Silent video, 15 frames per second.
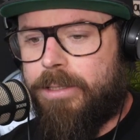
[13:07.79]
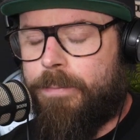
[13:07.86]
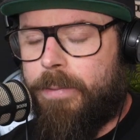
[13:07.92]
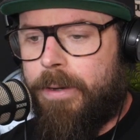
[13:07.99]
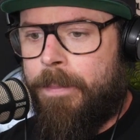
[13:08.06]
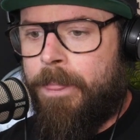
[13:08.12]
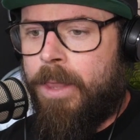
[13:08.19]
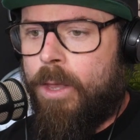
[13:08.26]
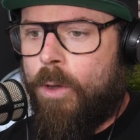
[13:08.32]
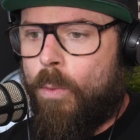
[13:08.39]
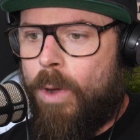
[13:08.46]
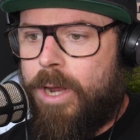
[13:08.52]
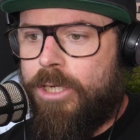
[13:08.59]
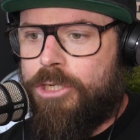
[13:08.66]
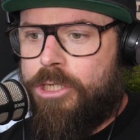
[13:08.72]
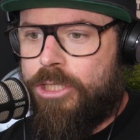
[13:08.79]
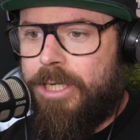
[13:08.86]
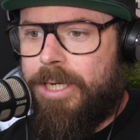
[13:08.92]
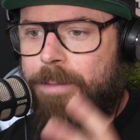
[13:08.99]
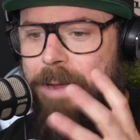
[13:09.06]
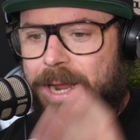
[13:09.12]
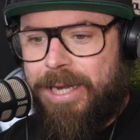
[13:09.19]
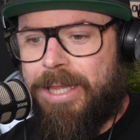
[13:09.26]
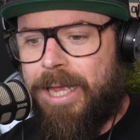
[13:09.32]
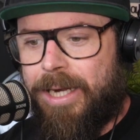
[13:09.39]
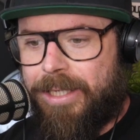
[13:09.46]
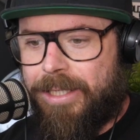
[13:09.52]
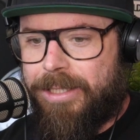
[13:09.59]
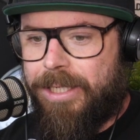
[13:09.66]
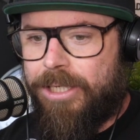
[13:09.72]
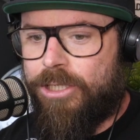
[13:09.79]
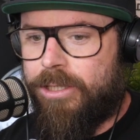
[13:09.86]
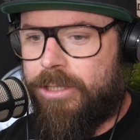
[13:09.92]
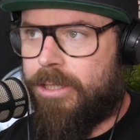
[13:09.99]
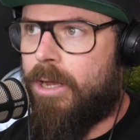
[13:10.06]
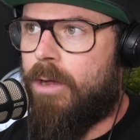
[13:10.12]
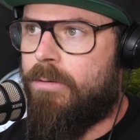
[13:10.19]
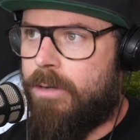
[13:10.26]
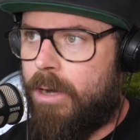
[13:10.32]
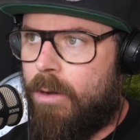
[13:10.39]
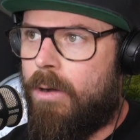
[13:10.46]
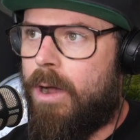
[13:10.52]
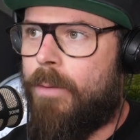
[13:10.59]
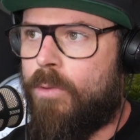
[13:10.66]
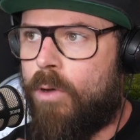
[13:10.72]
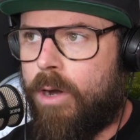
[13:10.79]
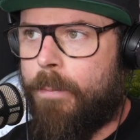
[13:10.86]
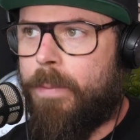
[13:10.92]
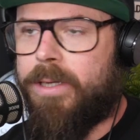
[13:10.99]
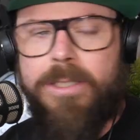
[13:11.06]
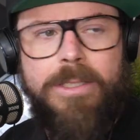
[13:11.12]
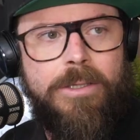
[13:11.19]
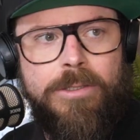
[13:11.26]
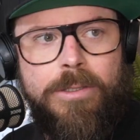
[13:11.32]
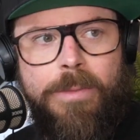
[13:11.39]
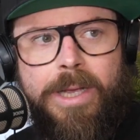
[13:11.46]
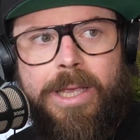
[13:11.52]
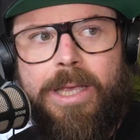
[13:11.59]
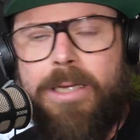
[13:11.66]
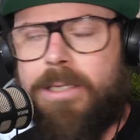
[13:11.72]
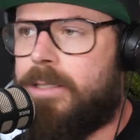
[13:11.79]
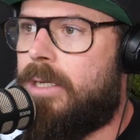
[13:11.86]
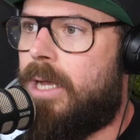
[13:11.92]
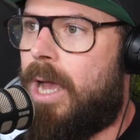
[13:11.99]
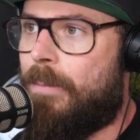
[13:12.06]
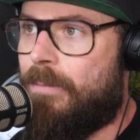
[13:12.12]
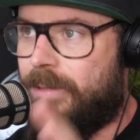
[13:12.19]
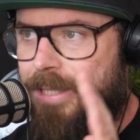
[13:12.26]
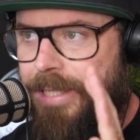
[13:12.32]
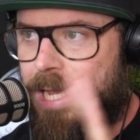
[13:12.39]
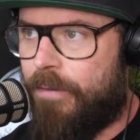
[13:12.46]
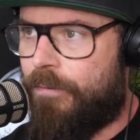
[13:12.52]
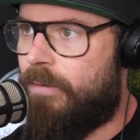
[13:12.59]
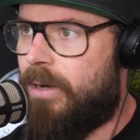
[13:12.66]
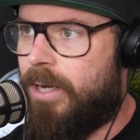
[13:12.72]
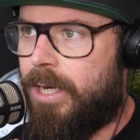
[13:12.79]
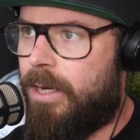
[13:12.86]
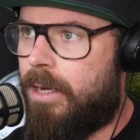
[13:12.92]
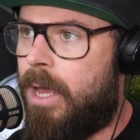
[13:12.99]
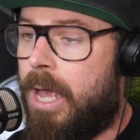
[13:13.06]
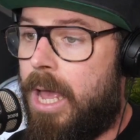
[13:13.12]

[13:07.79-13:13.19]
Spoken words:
But when she made that decision to go, no, I'm not going to pass this on to my kids. I'm definitely...